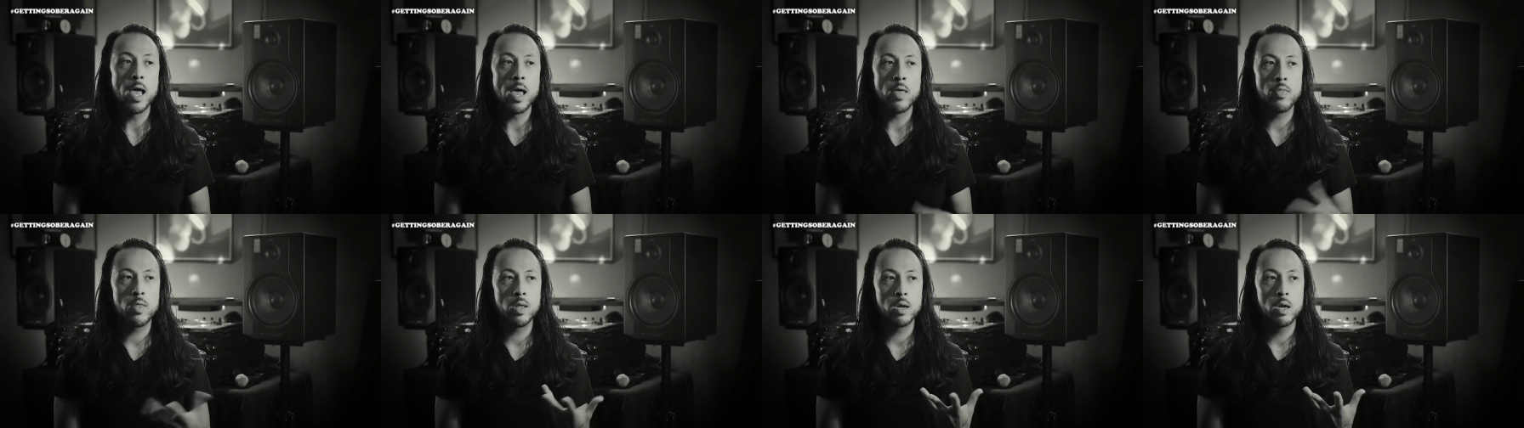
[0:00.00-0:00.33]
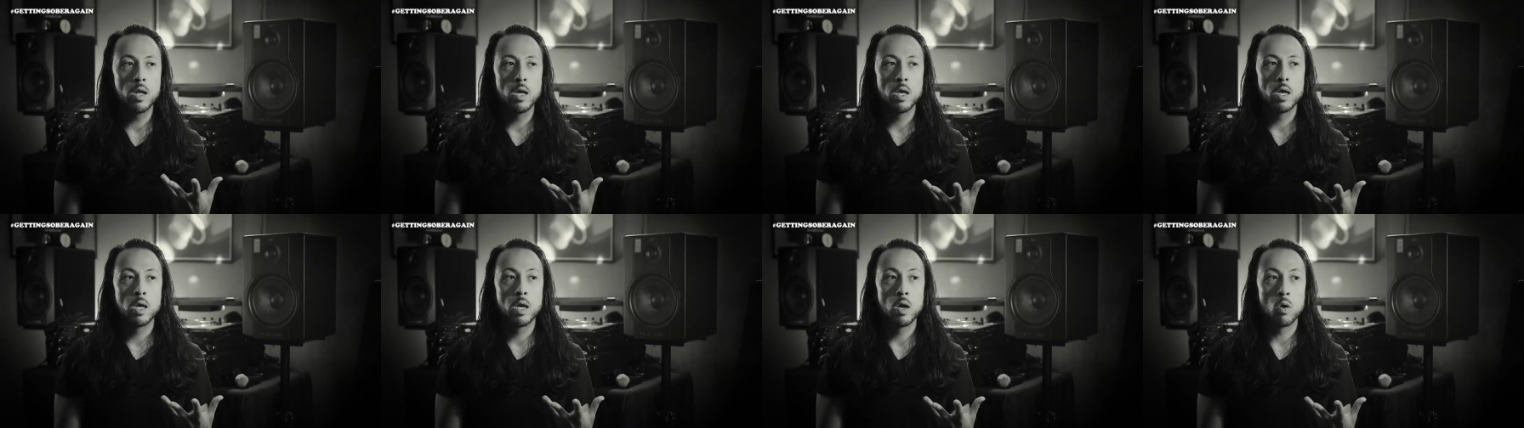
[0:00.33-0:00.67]
And
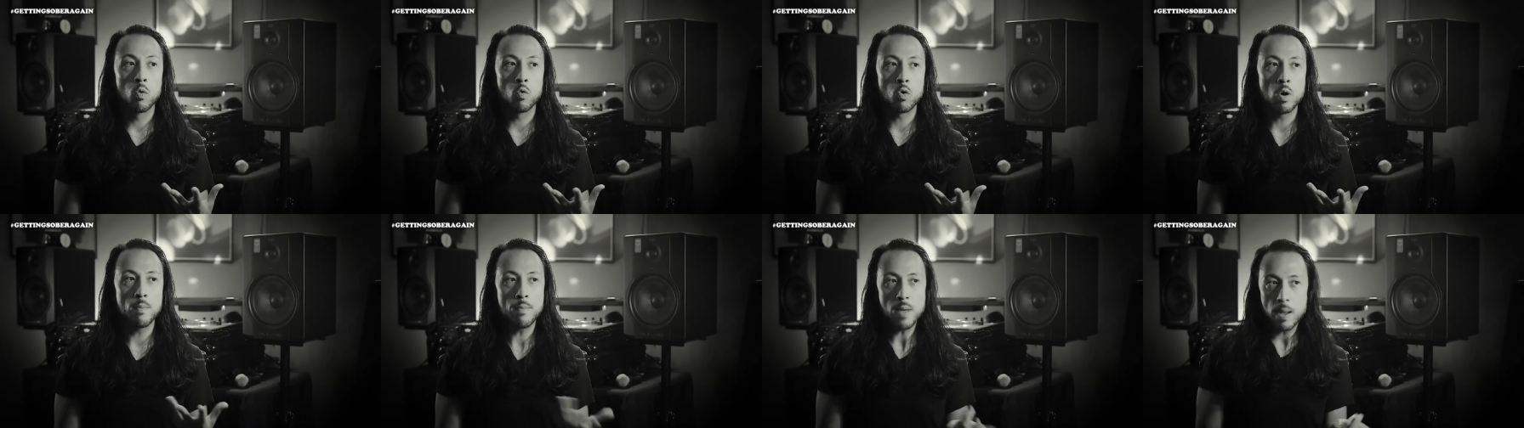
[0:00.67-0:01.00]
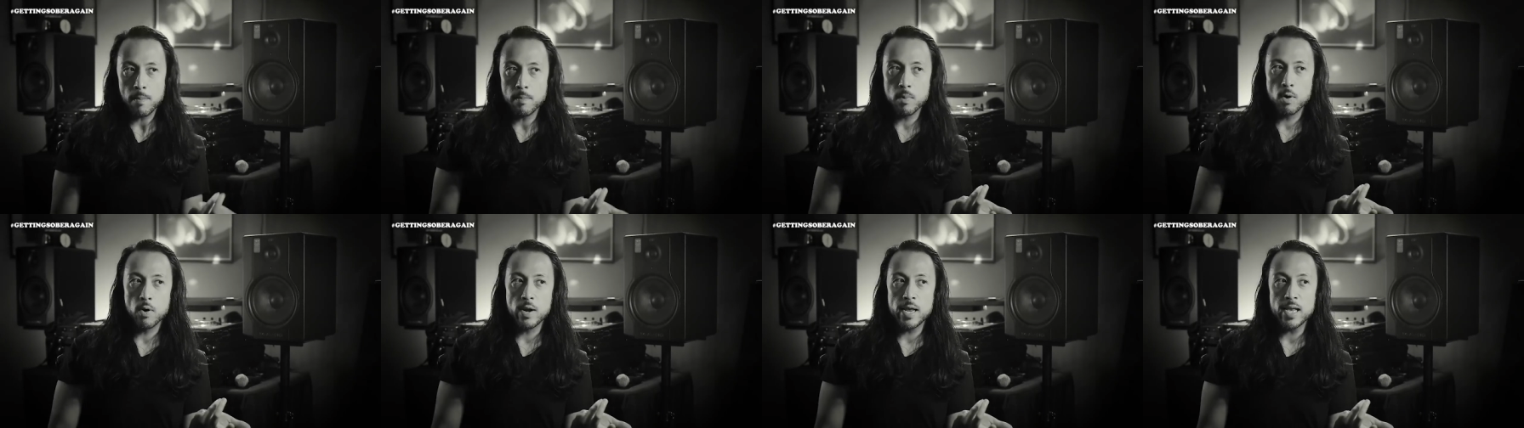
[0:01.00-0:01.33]
then
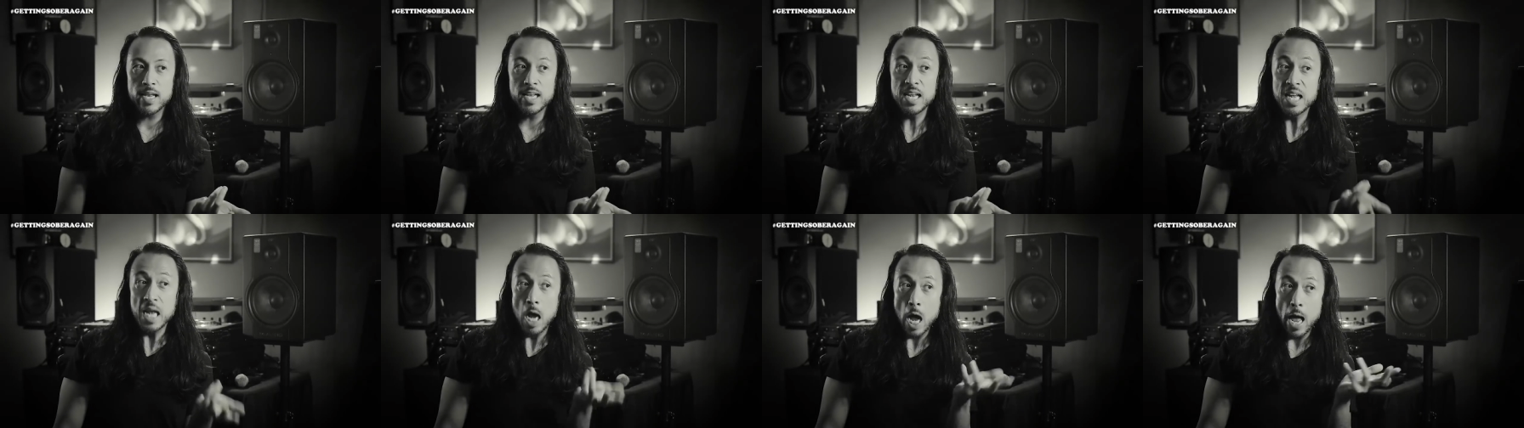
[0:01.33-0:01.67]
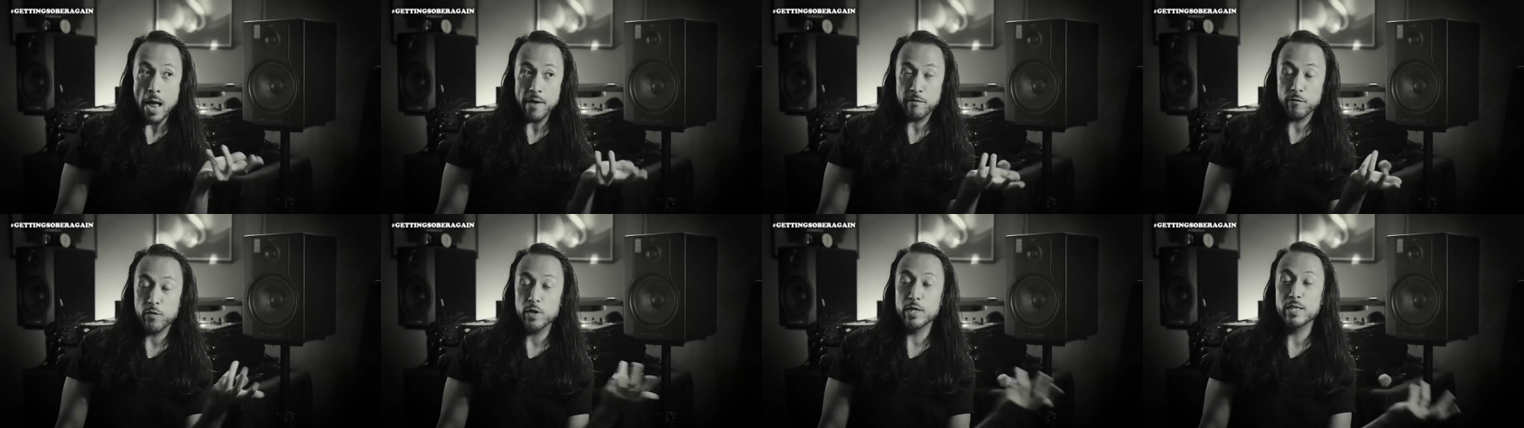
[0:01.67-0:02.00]
remembering
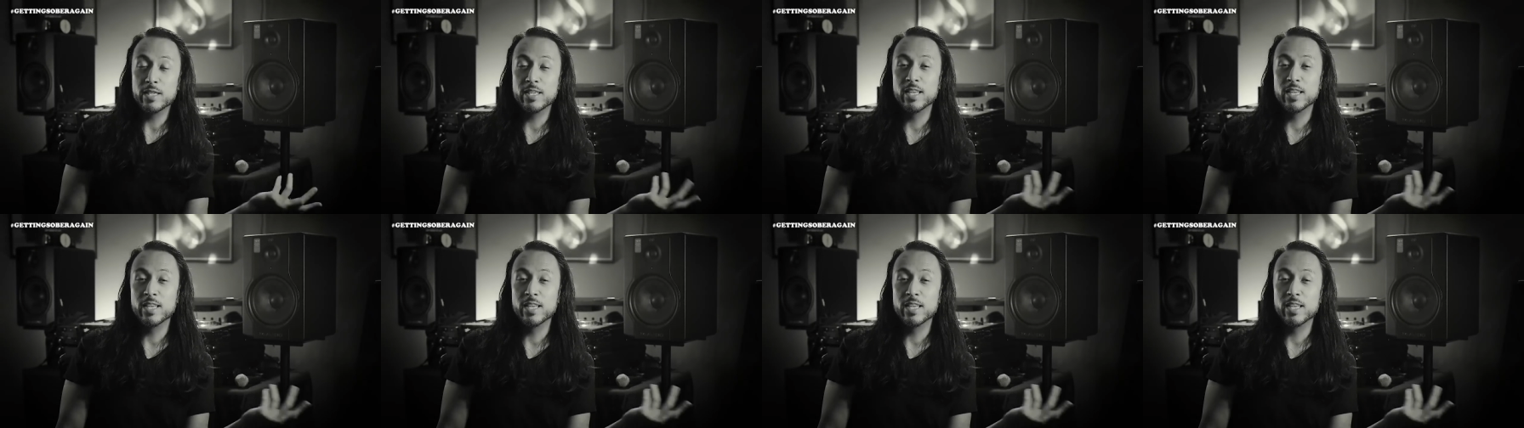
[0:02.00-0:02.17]
every